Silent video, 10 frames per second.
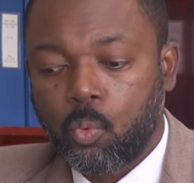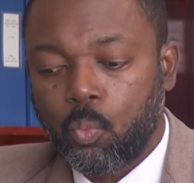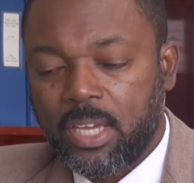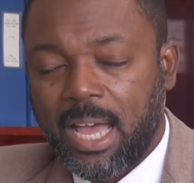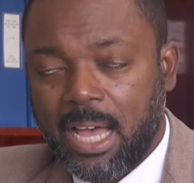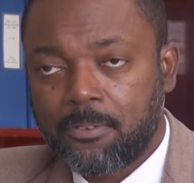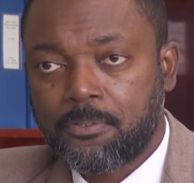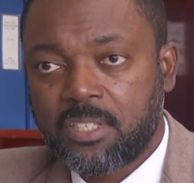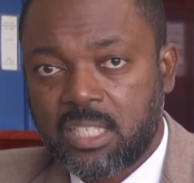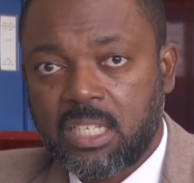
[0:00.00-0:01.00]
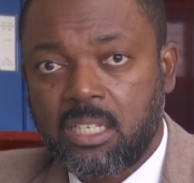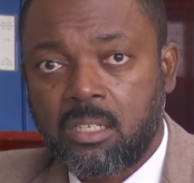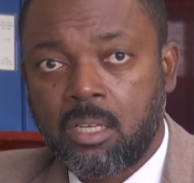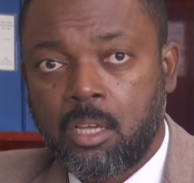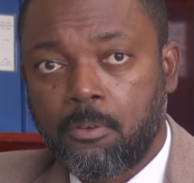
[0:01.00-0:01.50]
We have seen
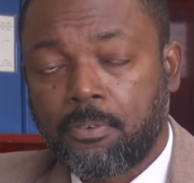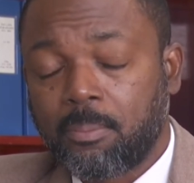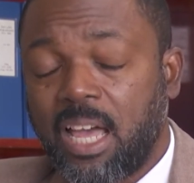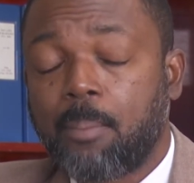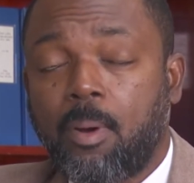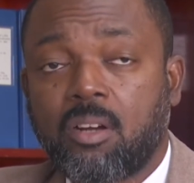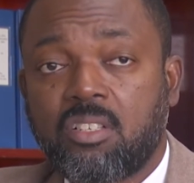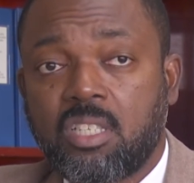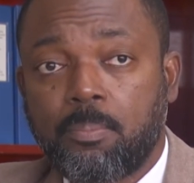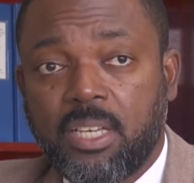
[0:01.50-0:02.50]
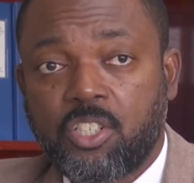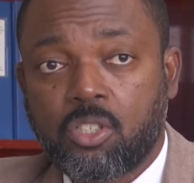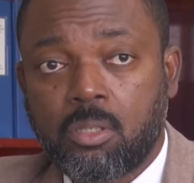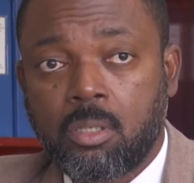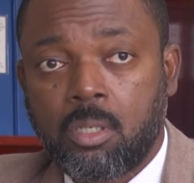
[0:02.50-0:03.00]
from that
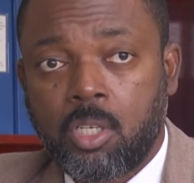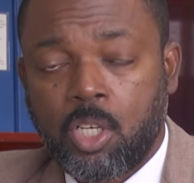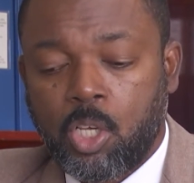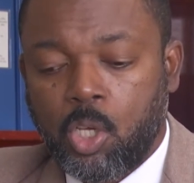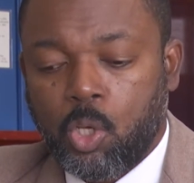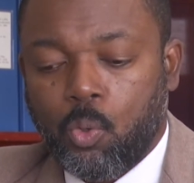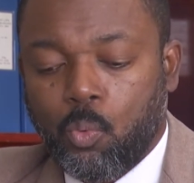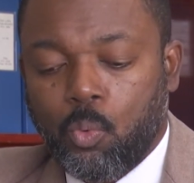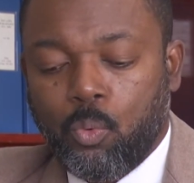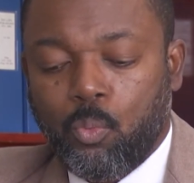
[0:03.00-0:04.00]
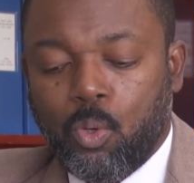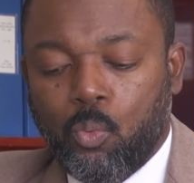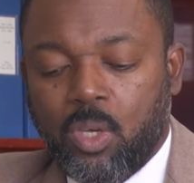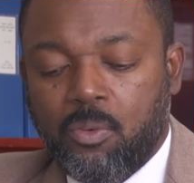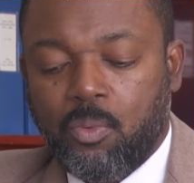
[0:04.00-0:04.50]
participation,
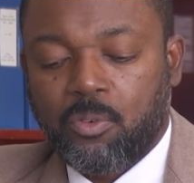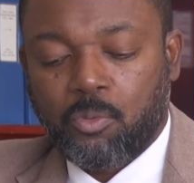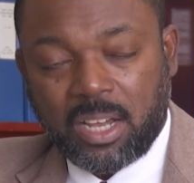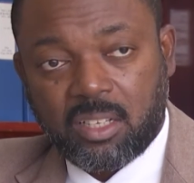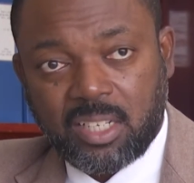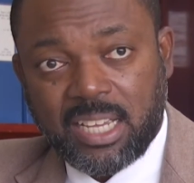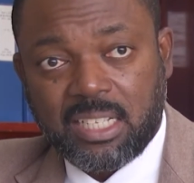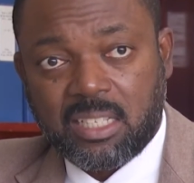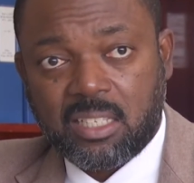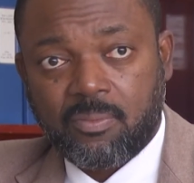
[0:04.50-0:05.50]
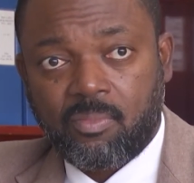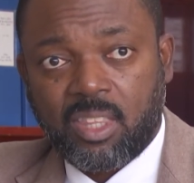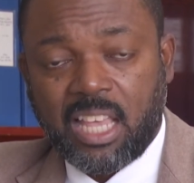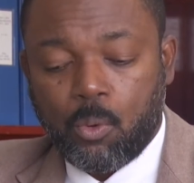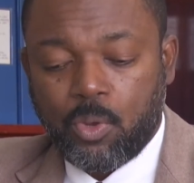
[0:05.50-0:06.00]
we've recognized
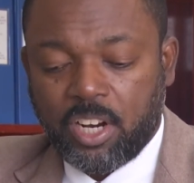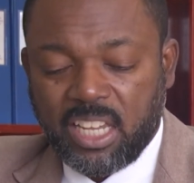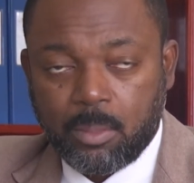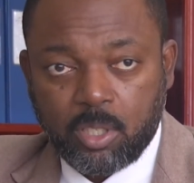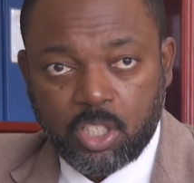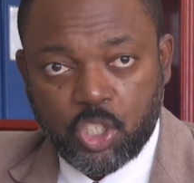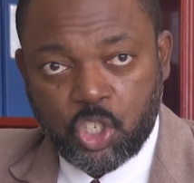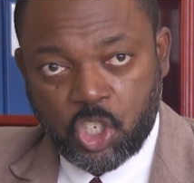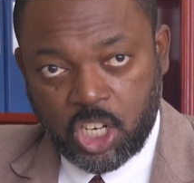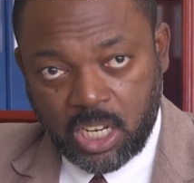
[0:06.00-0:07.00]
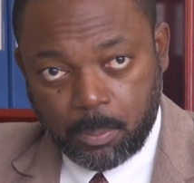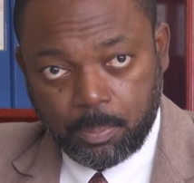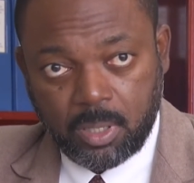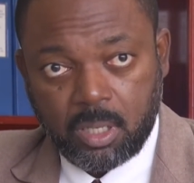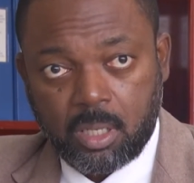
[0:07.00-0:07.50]
that we are able to
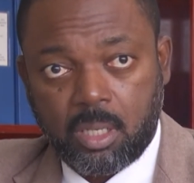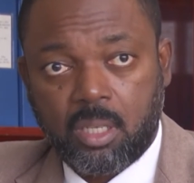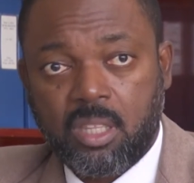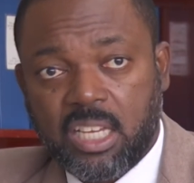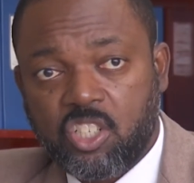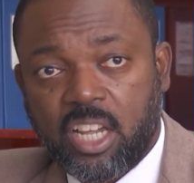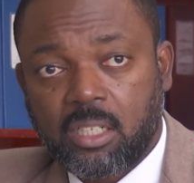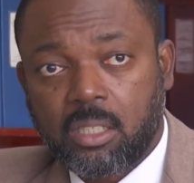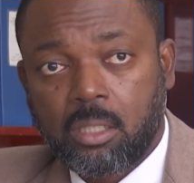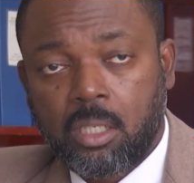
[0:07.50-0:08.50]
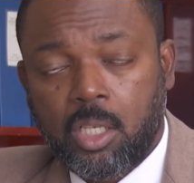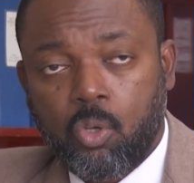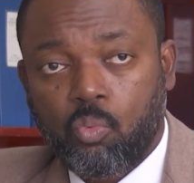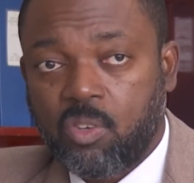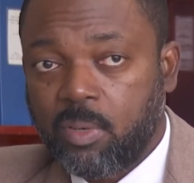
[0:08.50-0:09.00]
shape the agenda.
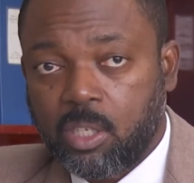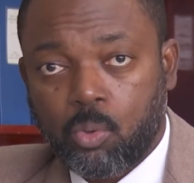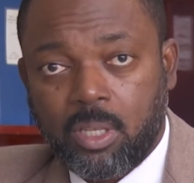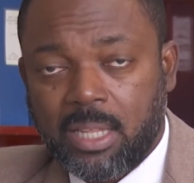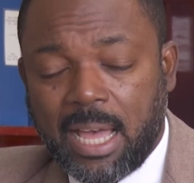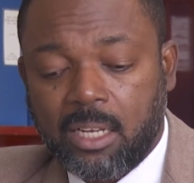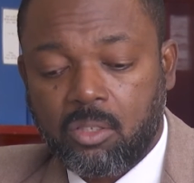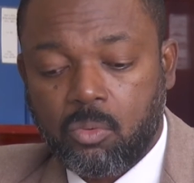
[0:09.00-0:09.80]
We've been doing that.